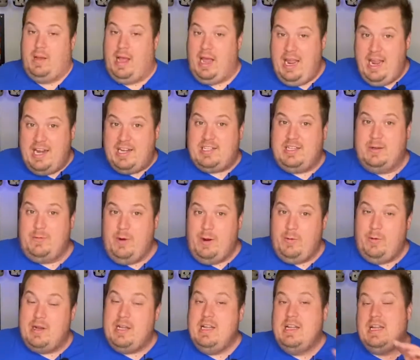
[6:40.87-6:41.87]
I actually won
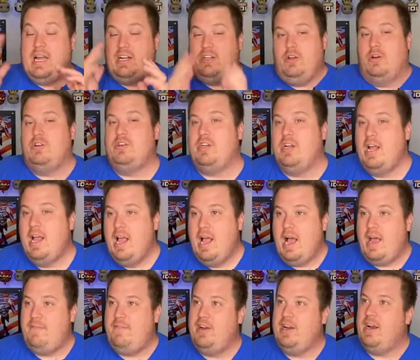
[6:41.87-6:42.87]
one. I told you,
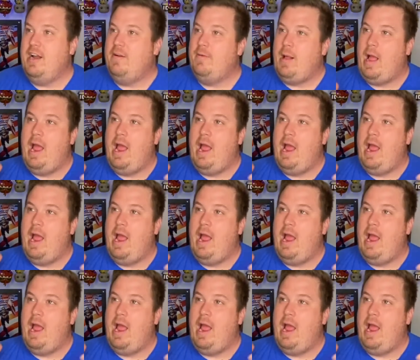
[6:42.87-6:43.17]
I figure